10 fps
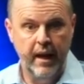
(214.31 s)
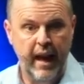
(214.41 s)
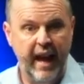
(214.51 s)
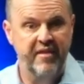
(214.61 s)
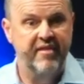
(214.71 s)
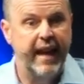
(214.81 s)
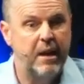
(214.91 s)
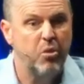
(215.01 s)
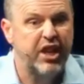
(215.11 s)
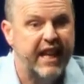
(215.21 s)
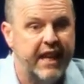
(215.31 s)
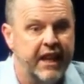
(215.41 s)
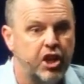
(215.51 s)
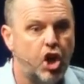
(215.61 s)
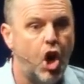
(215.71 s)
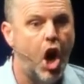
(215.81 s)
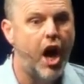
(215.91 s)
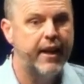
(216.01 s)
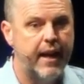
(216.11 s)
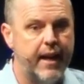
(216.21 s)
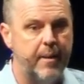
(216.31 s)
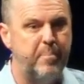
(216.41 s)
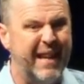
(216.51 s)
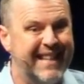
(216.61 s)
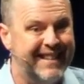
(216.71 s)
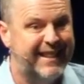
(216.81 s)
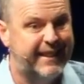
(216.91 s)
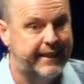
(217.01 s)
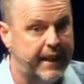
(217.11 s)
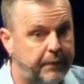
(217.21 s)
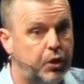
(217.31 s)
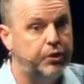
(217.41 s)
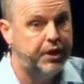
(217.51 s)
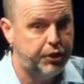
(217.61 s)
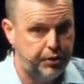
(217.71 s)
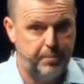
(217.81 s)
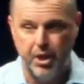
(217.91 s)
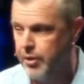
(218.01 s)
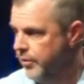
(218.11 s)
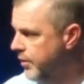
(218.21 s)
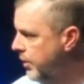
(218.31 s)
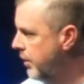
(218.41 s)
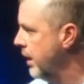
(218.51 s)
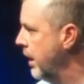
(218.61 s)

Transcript: And they were getting caught up in civil disputes